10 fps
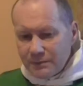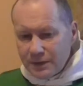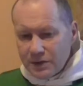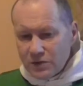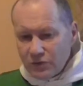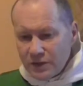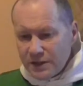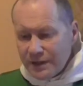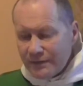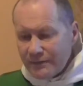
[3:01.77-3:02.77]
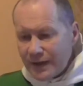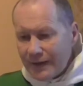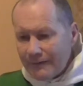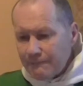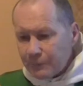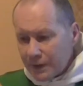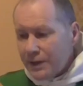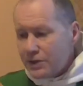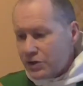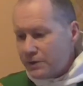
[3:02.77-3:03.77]
ministries here and there,
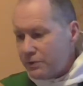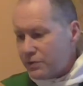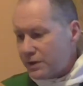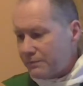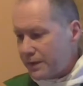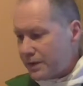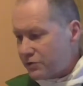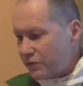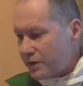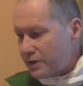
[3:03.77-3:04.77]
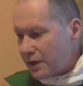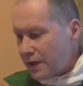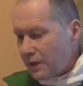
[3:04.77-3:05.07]
e.g., music ministries,